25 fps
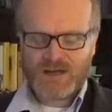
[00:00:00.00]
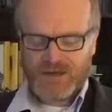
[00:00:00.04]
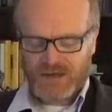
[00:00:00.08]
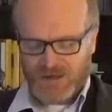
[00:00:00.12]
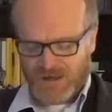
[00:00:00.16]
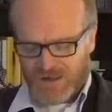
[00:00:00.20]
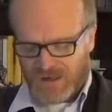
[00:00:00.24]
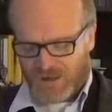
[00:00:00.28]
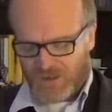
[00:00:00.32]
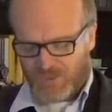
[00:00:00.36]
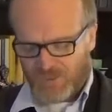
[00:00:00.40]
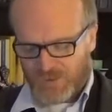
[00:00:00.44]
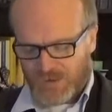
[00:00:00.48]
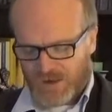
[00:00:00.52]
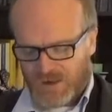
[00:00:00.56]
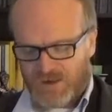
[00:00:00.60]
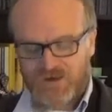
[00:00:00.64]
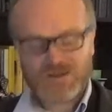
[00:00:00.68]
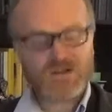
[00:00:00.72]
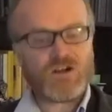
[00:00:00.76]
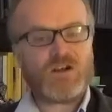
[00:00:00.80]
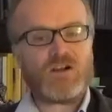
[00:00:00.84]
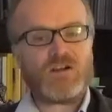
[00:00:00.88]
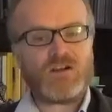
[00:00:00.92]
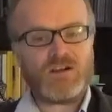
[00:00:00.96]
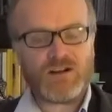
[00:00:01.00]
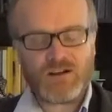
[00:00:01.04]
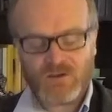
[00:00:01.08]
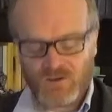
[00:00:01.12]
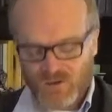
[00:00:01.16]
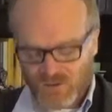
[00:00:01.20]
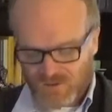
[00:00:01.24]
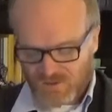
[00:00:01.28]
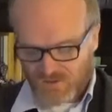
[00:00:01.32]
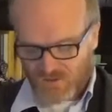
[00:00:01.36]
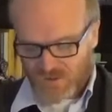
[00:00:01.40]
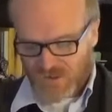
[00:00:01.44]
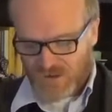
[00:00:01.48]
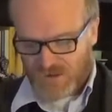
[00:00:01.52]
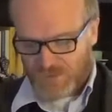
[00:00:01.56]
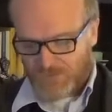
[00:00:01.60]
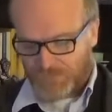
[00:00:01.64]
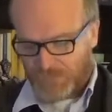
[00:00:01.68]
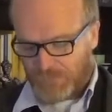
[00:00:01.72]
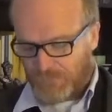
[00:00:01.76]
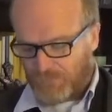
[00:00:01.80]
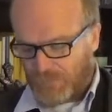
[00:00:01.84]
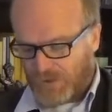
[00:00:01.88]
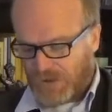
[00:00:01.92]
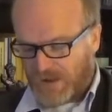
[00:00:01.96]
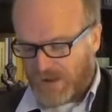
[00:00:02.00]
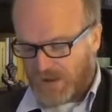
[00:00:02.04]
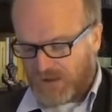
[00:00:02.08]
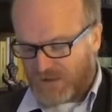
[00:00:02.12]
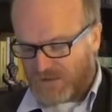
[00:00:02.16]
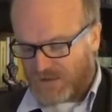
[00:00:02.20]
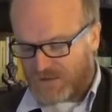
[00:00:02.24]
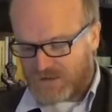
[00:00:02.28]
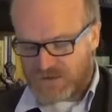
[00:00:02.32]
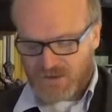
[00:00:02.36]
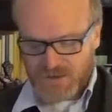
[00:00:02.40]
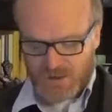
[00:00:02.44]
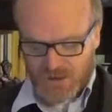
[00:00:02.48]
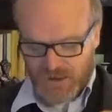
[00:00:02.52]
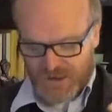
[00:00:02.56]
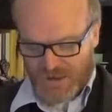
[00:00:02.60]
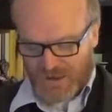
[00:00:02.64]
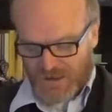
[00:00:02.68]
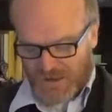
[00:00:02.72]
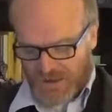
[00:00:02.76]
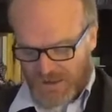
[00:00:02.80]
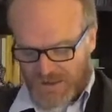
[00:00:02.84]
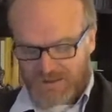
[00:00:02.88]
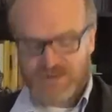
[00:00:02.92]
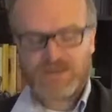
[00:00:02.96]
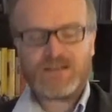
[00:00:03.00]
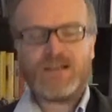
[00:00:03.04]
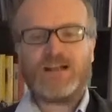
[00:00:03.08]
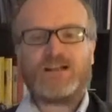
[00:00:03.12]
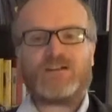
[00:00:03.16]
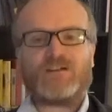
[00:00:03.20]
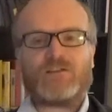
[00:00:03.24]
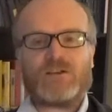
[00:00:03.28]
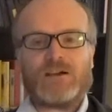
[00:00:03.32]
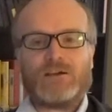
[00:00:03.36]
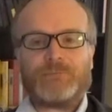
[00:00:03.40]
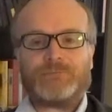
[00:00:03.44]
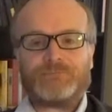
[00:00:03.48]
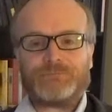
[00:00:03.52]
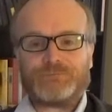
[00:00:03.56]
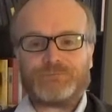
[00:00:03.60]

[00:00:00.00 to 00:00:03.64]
in inkwells, are they not really inks, etc.